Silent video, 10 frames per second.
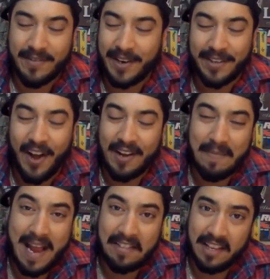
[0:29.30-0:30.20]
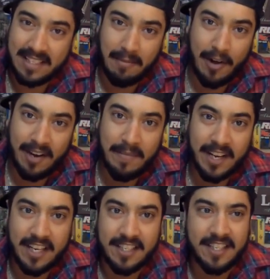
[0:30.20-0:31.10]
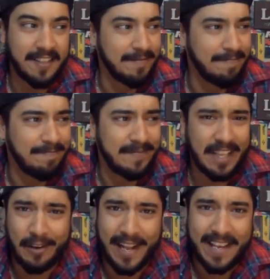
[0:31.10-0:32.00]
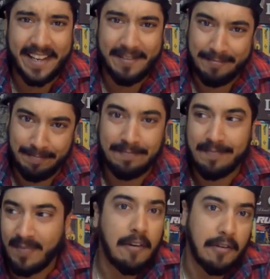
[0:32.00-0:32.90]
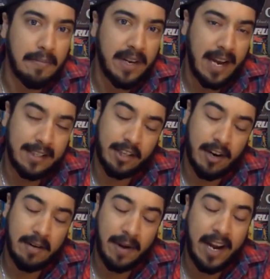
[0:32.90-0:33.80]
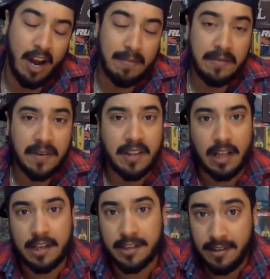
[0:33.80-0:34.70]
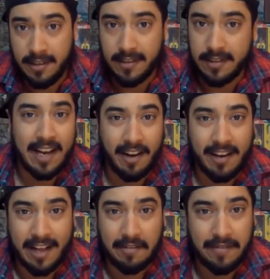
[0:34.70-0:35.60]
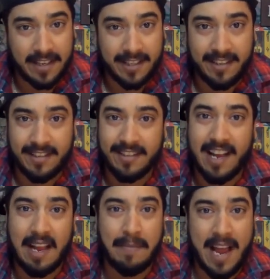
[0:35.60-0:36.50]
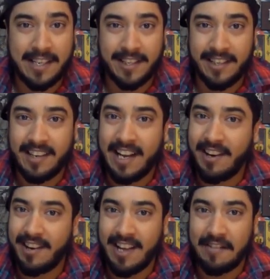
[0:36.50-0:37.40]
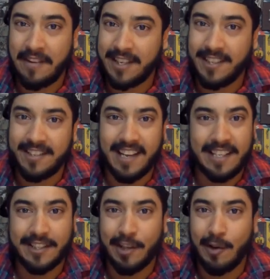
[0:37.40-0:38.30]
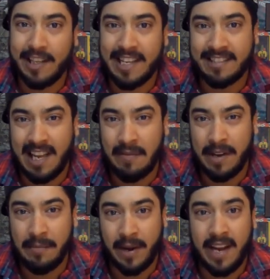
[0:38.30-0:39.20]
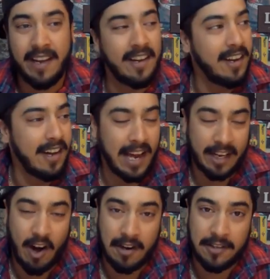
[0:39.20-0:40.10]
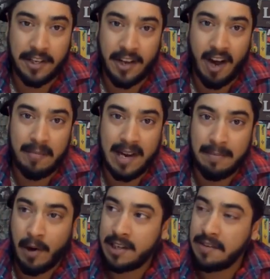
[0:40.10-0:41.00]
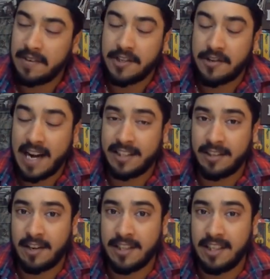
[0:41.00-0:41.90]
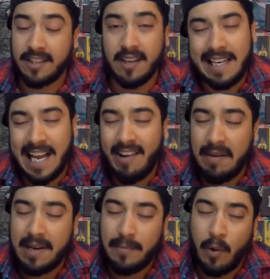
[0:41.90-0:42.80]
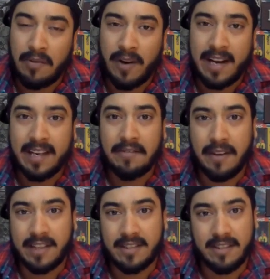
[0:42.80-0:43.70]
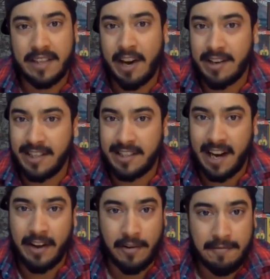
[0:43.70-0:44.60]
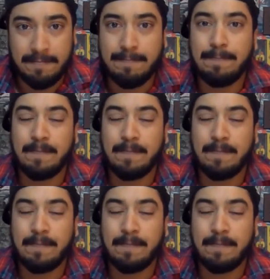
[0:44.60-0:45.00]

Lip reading: want to talk bad things about it because they don't like it. Now for me, I started my hobby with a Luctan. I learned how to fix it, I bashed it, I learned how to fix it, and slowly as time went by, I got into the hobby, I bought different Traxxas RCs, and now I'm at a point where I can fix the RCs that I own,